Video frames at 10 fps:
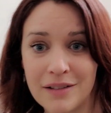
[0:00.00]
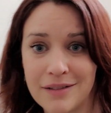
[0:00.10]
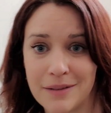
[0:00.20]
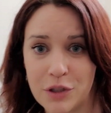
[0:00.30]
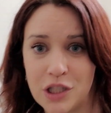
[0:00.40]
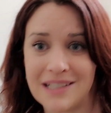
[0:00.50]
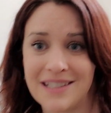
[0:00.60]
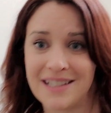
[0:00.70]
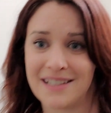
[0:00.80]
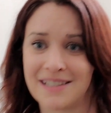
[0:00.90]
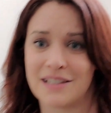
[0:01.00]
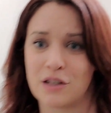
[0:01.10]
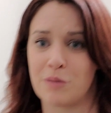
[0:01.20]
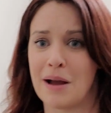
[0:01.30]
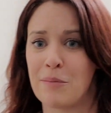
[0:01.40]
Some chia seeds, need to
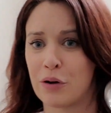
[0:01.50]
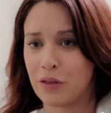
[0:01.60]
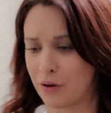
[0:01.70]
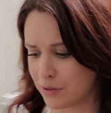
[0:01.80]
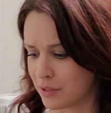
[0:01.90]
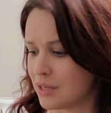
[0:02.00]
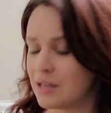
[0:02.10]
go buy more of those.